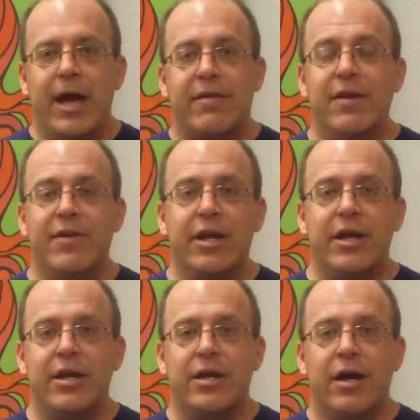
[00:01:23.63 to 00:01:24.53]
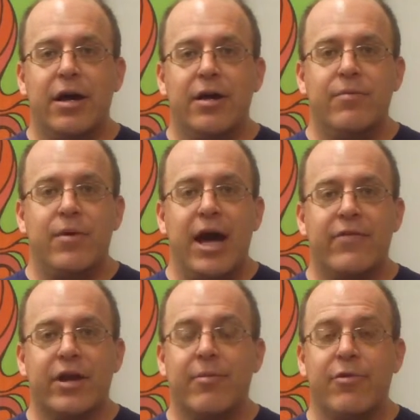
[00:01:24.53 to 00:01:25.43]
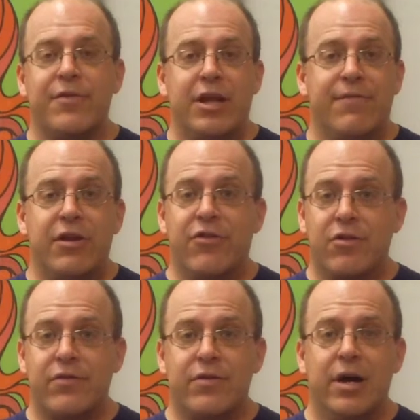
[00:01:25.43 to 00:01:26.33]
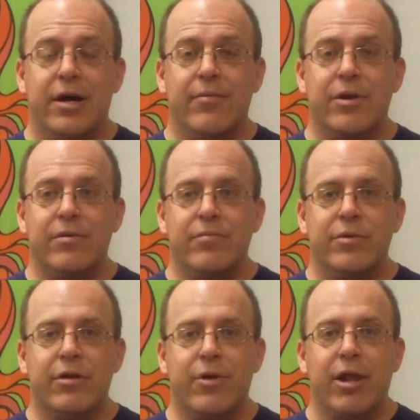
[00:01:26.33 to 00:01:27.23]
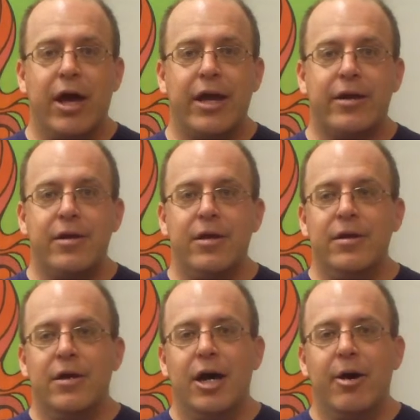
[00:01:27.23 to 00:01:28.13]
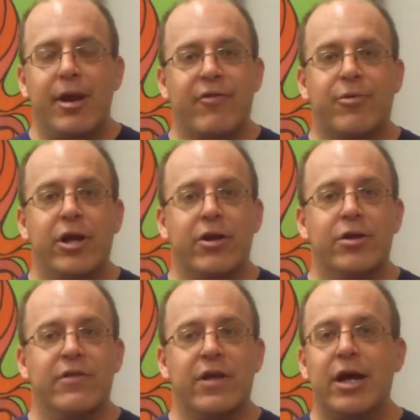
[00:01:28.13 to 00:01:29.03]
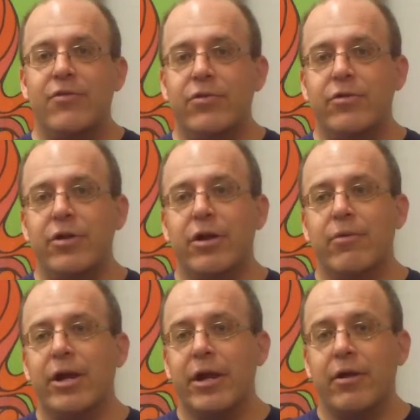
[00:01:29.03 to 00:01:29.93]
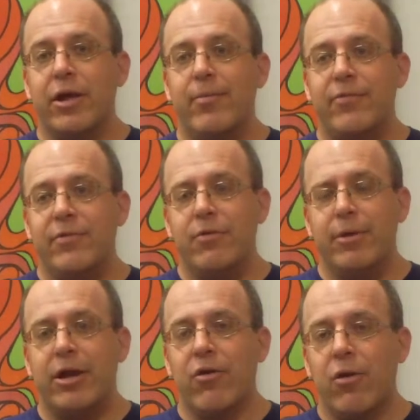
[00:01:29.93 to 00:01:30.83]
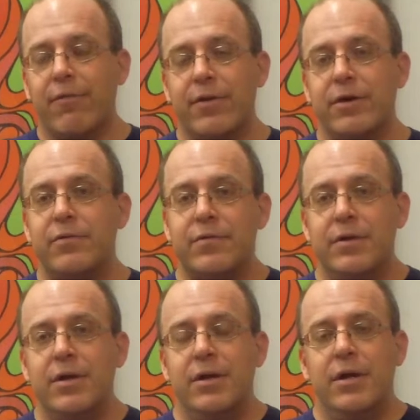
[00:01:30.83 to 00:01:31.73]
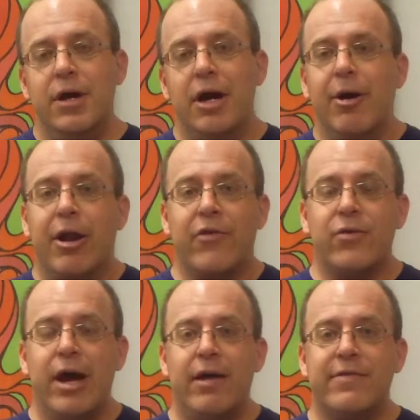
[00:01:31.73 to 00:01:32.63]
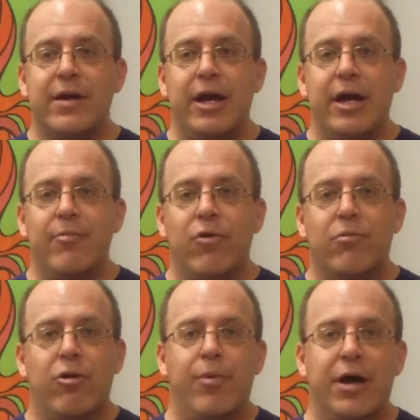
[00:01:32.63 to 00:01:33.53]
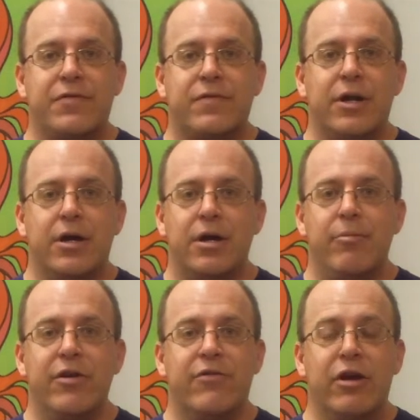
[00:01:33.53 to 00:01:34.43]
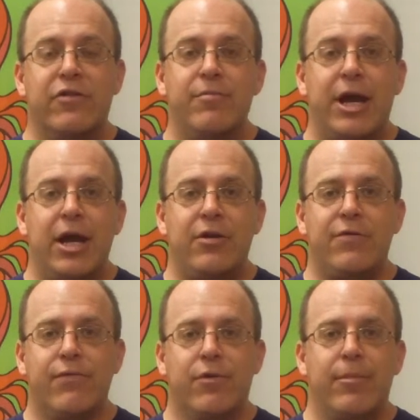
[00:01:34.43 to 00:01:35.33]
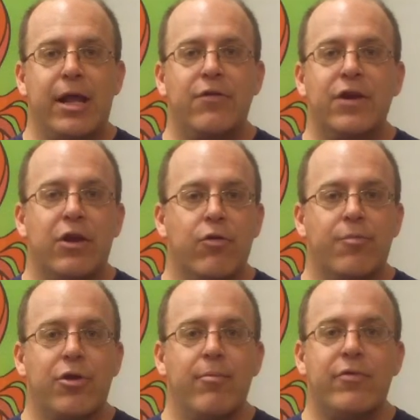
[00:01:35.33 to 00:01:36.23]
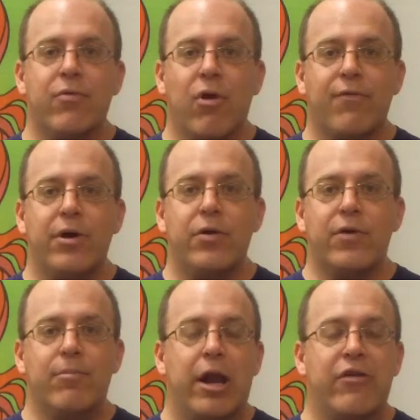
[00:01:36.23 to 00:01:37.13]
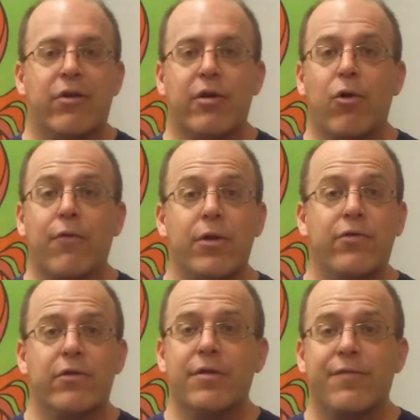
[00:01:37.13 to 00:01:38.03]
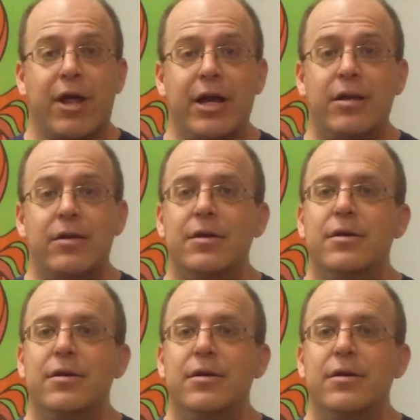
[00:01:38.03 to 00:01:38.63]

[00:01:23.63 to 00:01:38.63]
Activity has a couple of neat features that we like. It has a pretty good design tool you can run in Eclipse to make your workflows. It also has a more robust administration page for managing your deployments of workflows and monitoring workflows that are in flight.